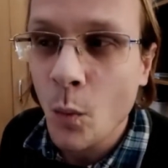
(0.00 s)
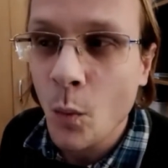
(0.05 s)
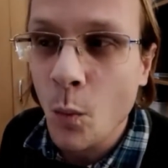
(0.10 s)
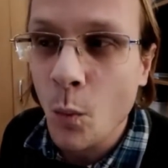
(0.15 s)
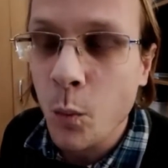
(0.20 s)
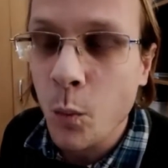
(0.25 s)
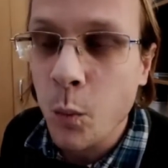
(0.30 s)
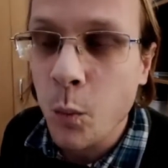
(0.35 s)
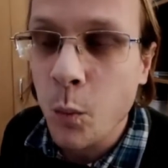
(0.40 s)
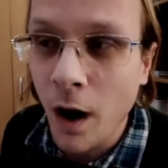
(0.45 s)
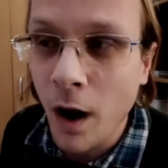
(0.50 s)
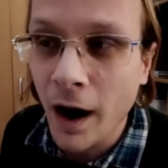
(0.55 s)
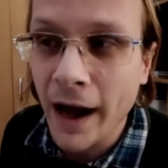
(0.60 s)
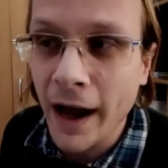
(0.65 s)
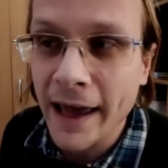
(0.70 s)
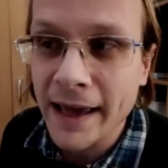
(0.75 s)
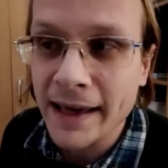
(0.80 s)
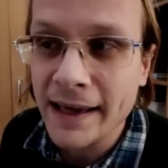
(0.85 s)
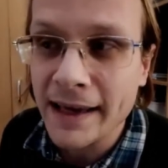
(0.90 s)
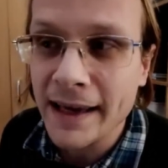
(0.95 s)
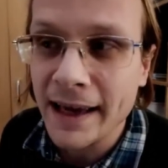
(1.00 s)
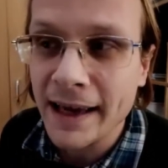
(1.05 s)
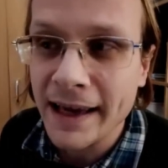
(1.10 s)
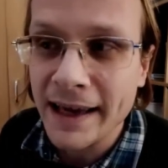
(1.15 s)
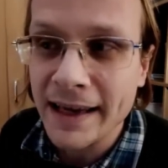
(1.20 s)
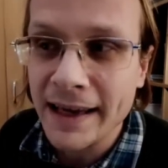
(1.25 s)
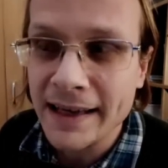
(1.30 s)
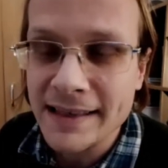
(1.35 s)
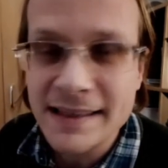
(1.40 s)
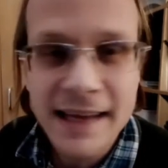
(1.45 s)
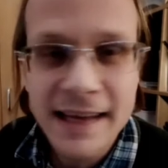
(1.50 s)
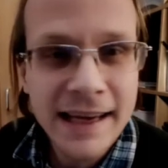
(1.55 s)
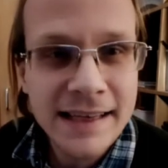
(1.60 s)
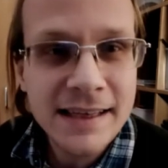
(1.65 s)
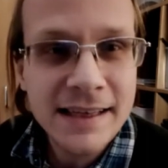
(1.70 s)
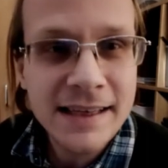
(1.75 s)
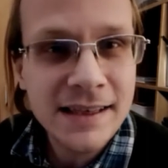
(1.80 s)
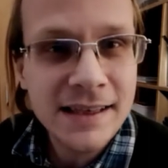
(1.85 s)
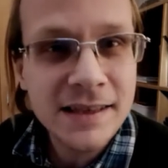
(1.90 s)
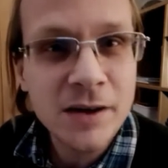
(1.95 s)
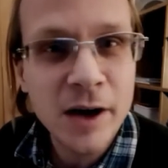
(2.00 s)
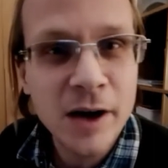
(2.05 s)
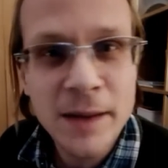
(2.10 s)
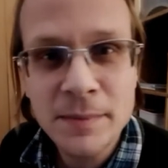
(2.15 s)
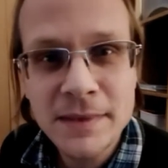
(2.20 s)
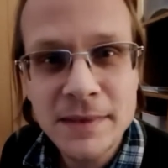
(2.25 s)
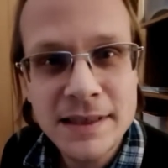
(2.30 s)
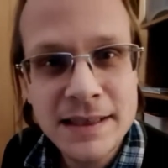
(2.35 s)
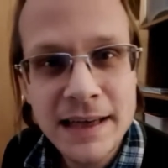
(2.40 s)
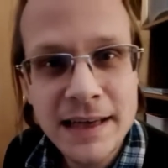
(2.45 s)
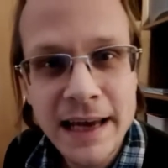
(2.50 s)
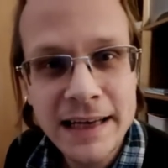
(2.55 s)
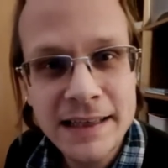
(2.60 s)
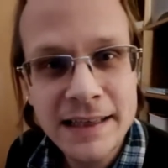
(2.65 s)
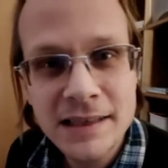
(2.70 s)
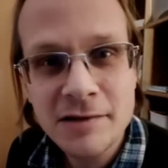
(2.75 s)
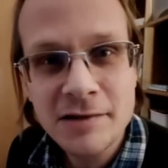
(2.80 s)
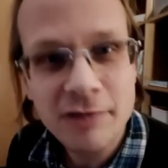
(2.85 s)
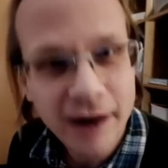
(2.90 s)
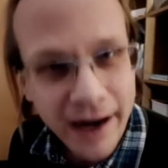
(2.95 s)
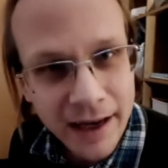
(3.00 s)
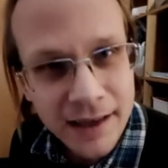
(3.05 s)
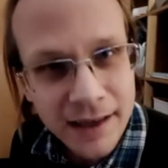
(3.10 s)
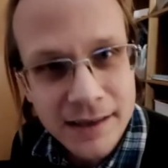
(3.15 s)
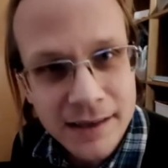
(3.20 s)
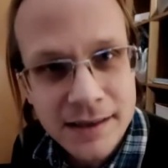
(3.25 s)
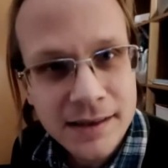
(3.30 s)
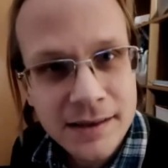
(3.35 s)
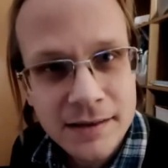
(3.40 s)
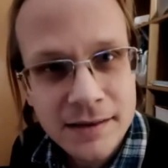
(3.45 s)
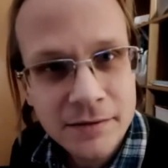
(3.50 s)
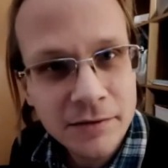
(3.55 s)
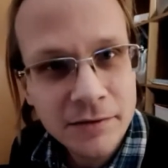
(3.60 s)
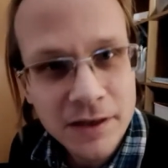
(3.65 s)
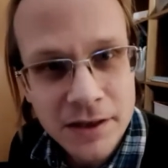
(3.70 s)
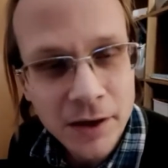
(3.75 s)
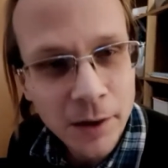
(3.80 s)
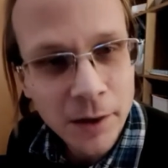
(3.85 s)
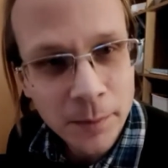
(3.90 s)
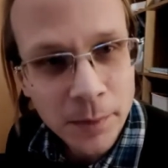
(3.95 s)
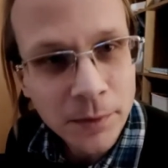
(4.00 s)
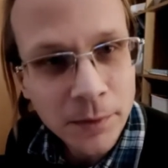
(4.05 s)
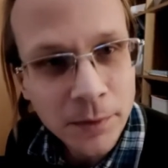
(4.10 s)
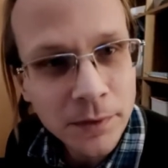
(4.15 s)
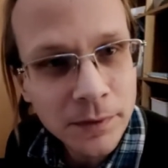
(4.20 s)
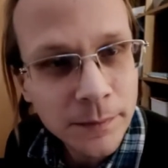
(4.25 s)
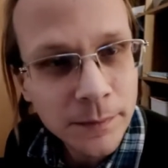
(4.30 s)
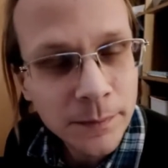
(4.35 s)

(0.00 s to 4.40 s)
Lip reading: why it takes us time to change tracks, for example.